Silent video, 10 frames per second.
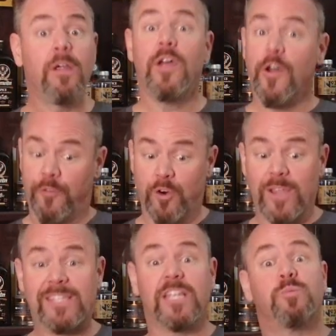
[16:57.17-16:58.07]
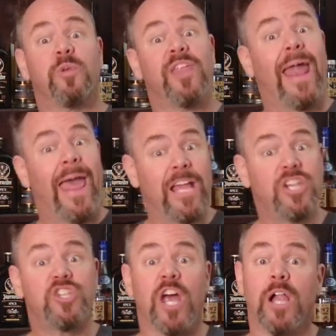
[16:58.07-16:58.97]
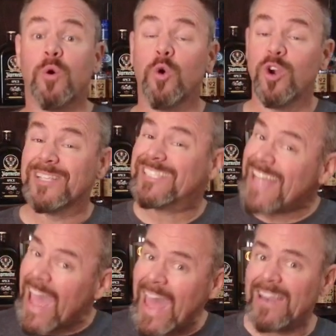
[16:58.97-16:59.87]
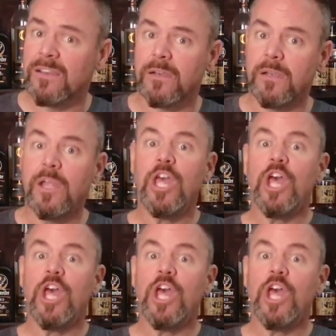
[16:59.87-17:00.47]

for instance, with an eggshell or a satin,